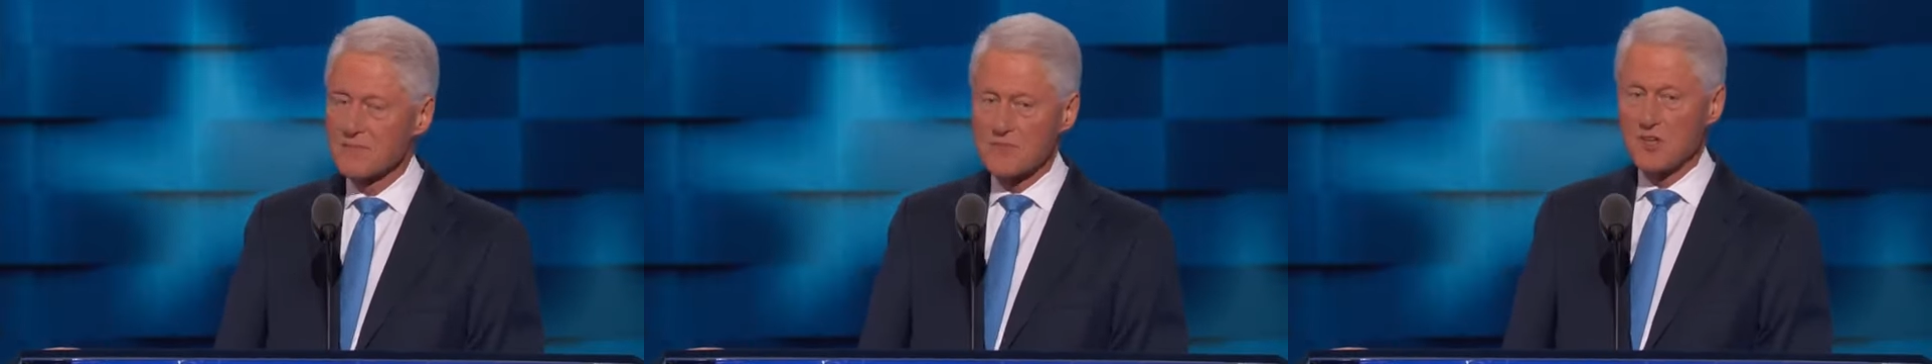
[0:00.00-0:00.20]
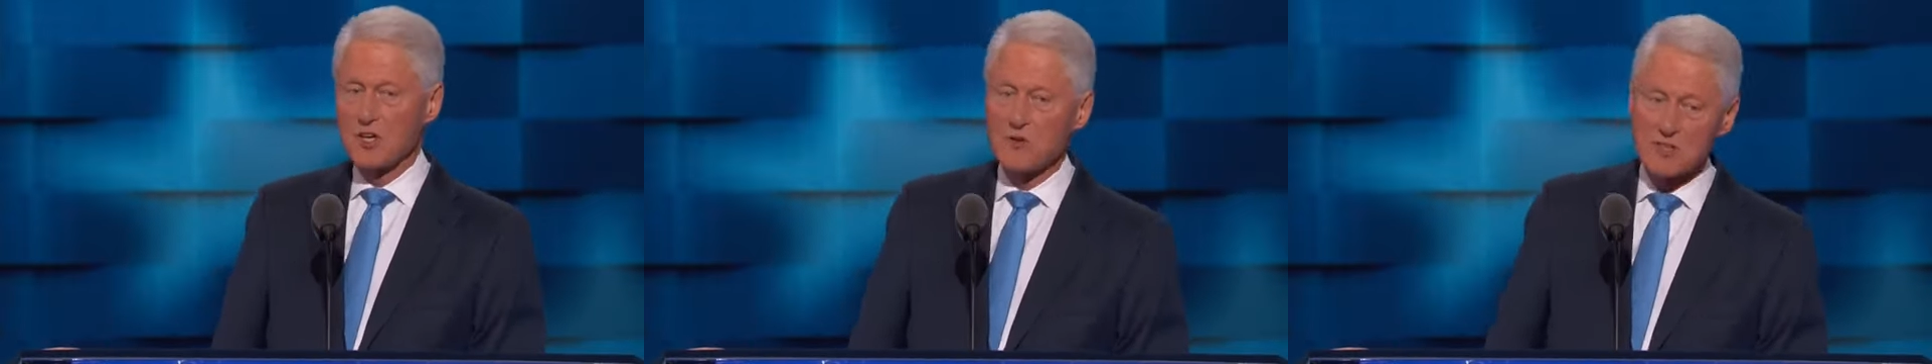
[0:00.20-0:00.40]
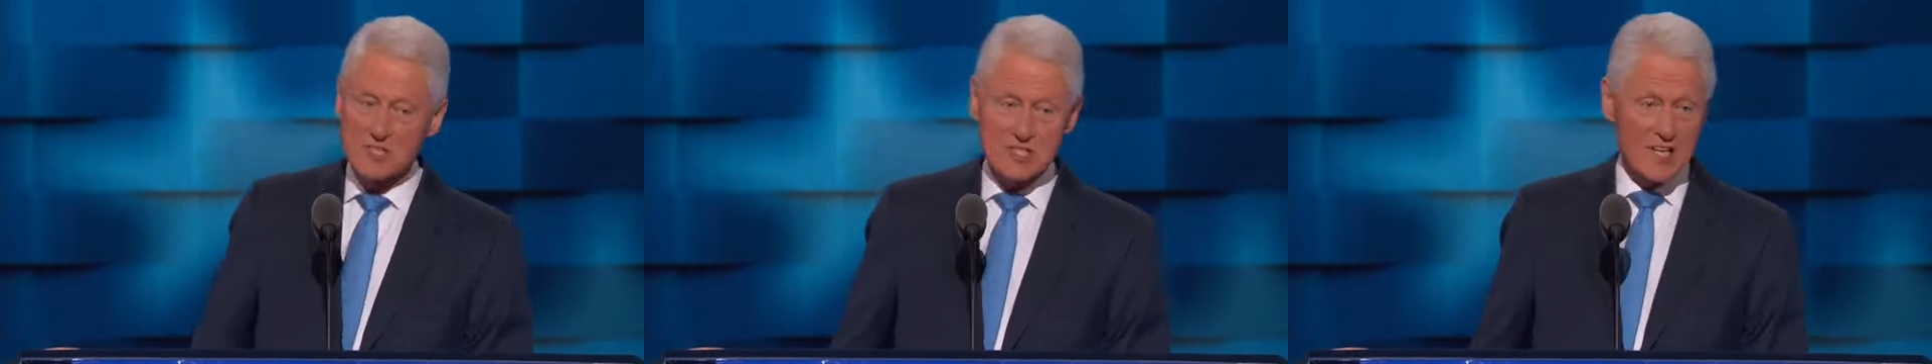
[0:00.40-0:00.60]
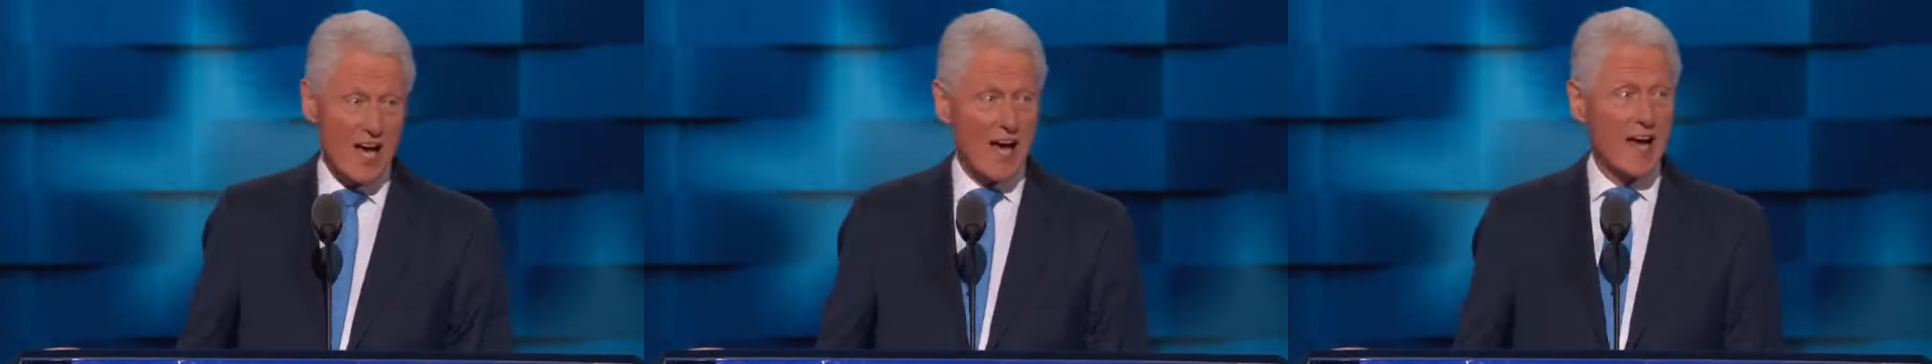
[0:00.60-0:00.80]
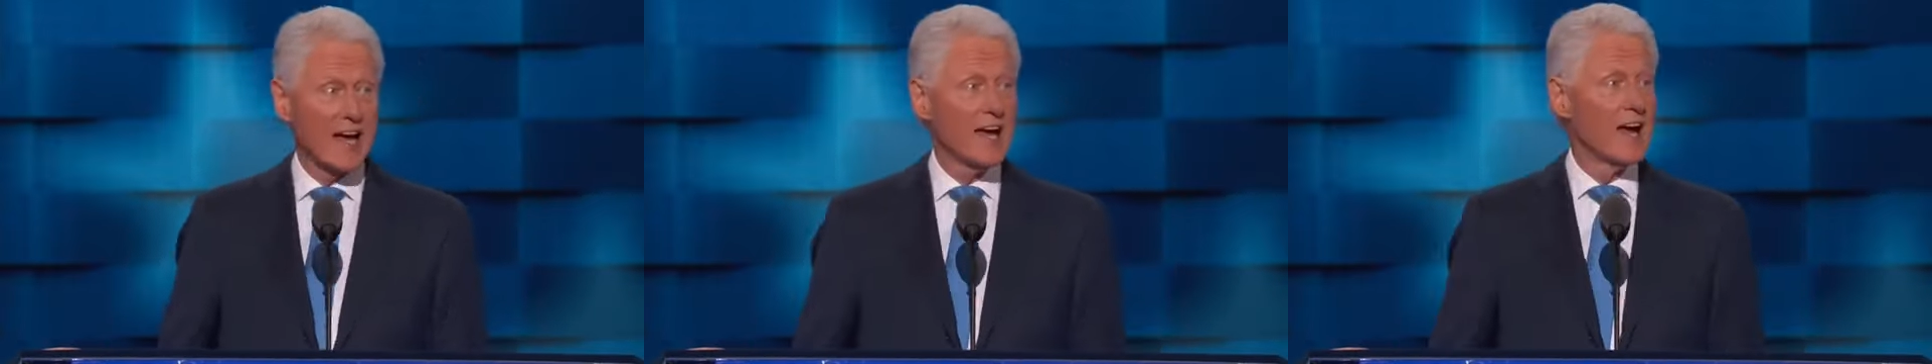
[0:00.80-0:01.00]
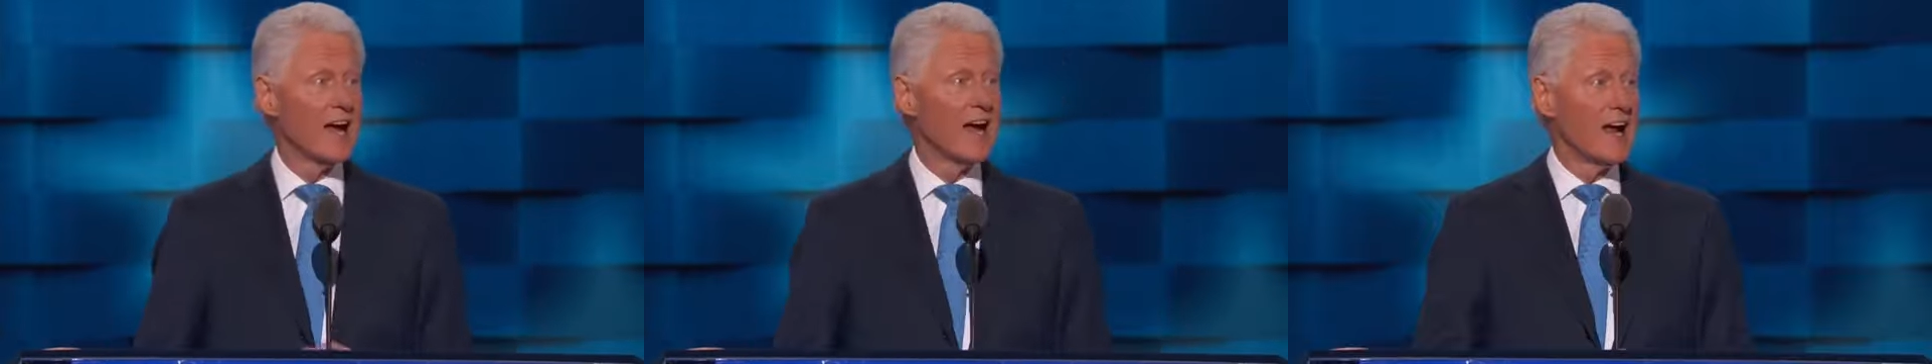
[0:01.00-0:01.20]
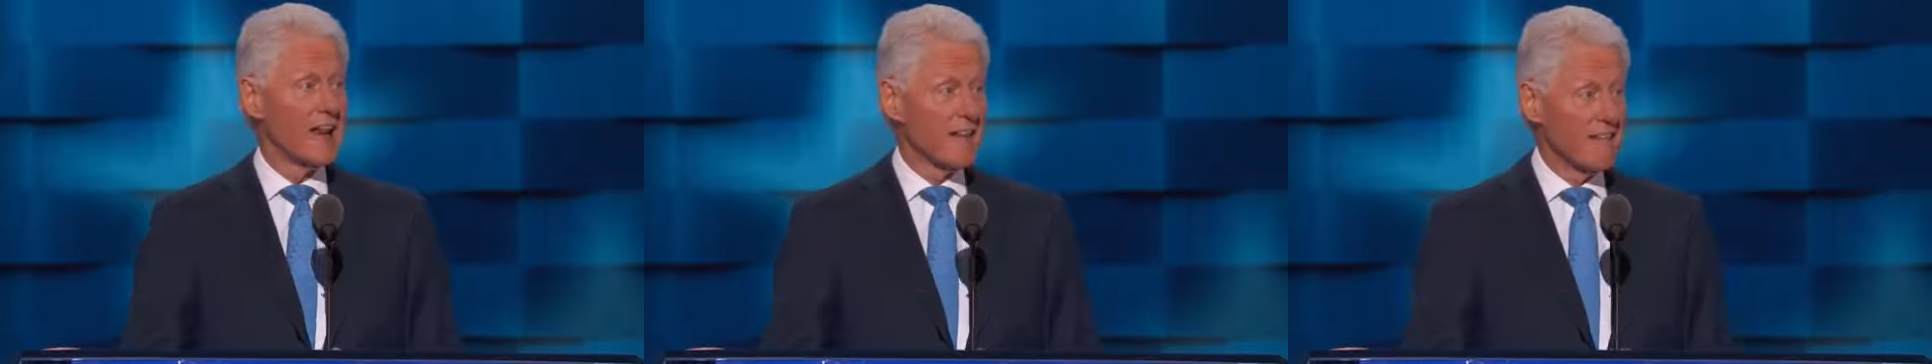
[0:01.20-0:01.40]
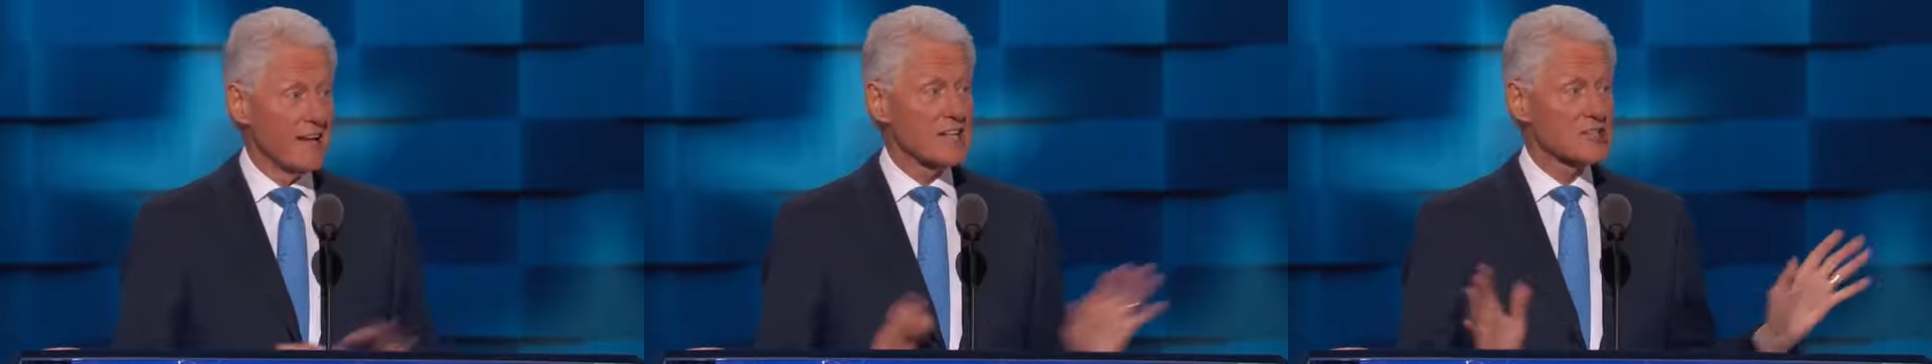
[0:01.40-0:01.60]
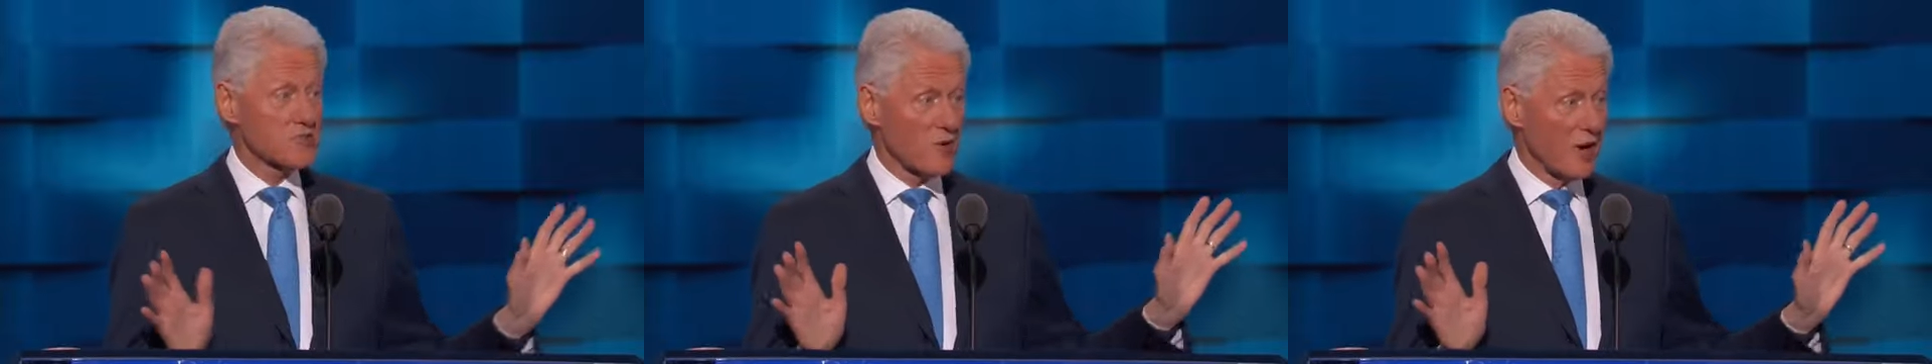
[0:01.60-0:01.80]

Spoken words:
you would say, this